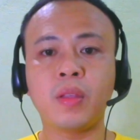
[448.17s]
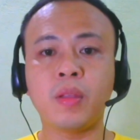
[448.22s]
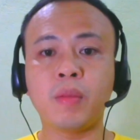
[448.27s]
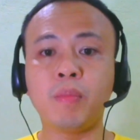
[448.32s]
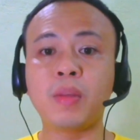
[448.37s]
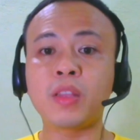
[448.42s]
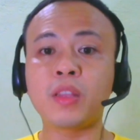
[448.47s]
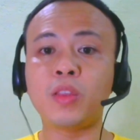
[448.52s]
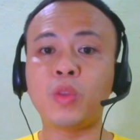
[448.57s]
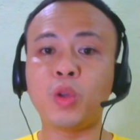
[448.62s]

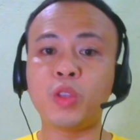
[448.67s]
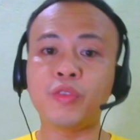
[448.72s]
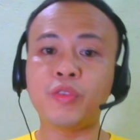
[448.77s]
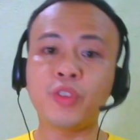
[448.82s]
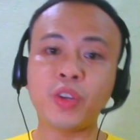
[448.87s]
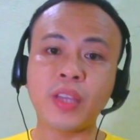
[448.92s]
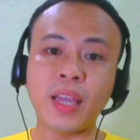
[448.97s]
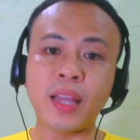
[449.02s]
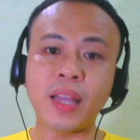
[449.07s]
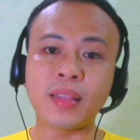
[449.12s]
But don't
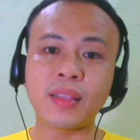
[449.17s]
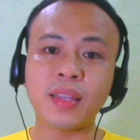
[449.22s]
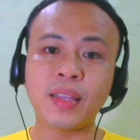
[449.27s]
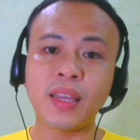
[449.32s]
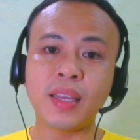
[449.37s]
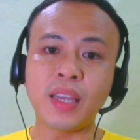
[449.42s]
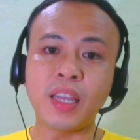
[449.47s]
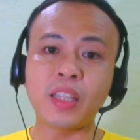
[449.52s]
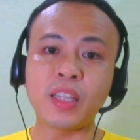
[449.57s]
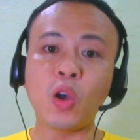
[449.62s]
forget,
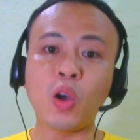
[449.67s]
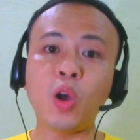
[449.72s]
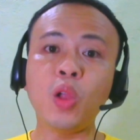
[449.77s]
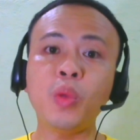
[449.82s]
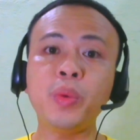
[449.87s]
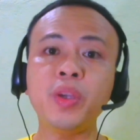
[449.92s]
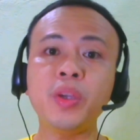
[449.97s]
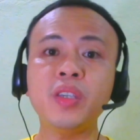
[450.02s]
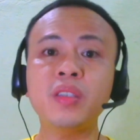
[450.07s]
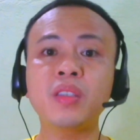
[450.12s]
it
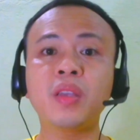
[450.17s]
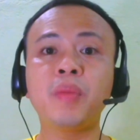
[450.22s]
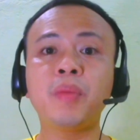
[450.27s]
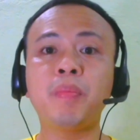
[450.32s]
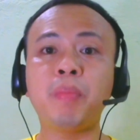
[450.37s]
always